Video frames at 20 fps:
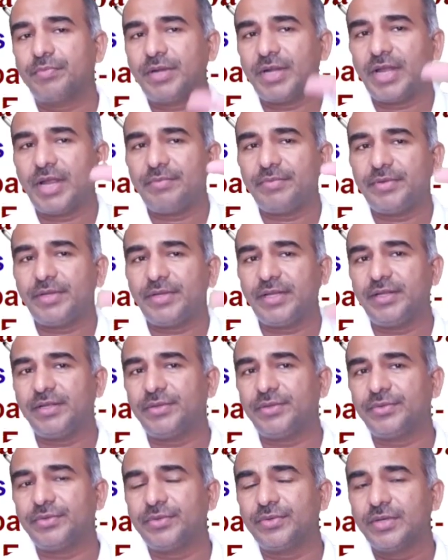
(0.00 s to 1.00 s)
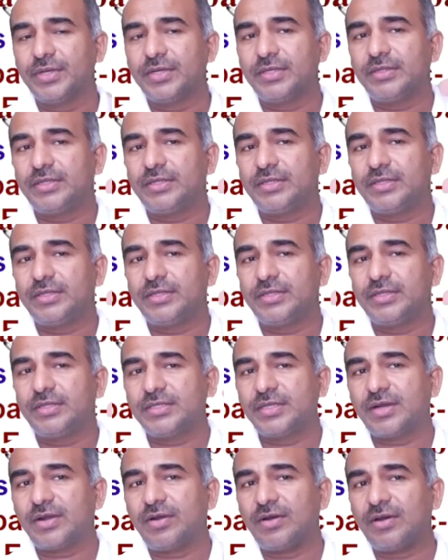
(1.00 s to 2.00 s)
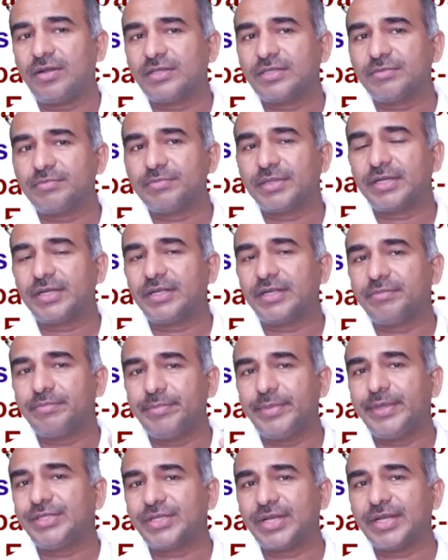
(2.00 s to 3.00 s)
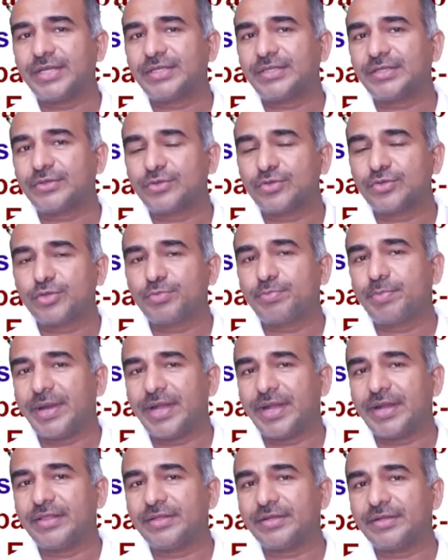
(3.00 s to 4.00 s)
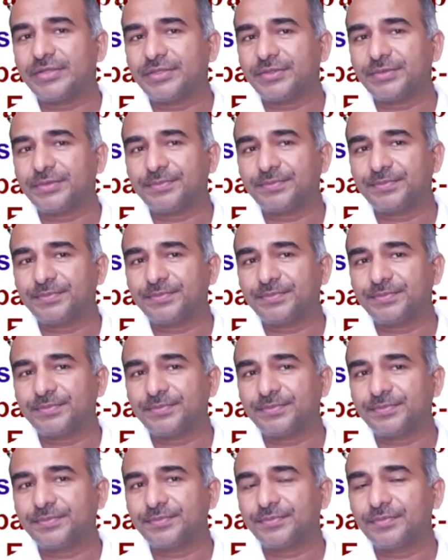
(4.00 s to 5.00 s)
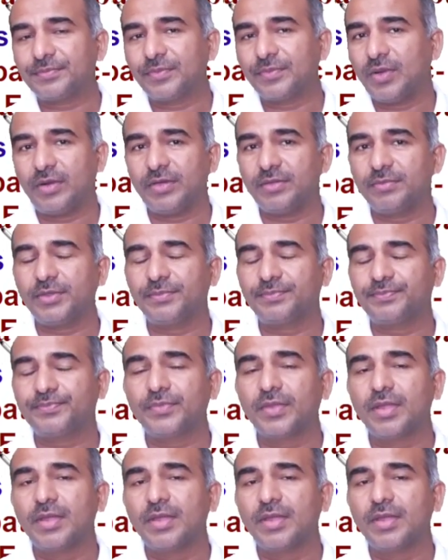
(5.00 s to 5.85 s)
But I am telling you, these are all sympathetic major actions to spend energy. Got the point?